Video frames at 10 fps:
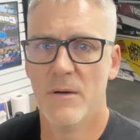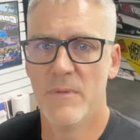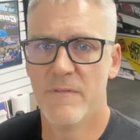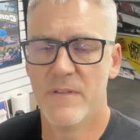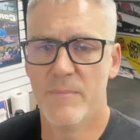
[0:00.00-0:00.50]

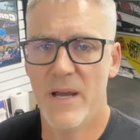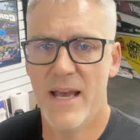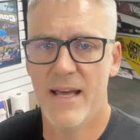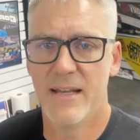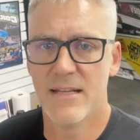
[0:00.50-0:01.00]
if the
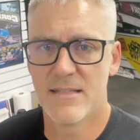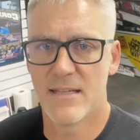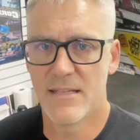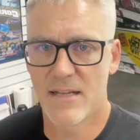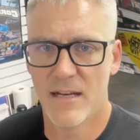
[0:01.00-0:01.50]
pad
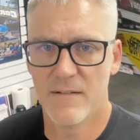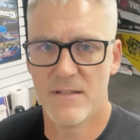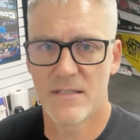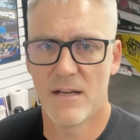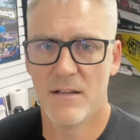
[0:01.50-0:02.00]
is kind of
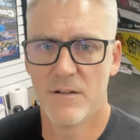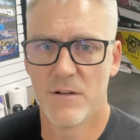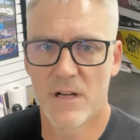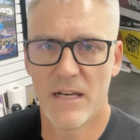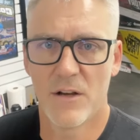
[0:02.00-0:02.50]
discolored
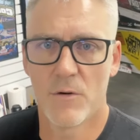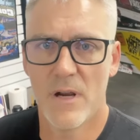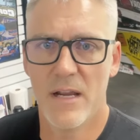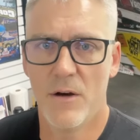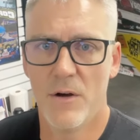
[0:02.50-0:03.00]
or kind of
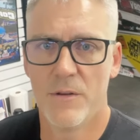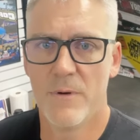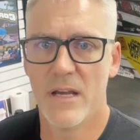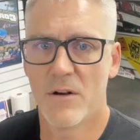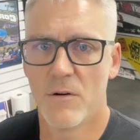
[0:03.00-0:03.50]
gray all the
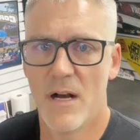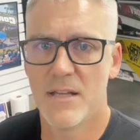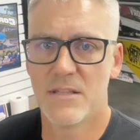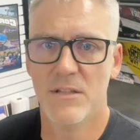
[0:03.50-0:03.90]
way across,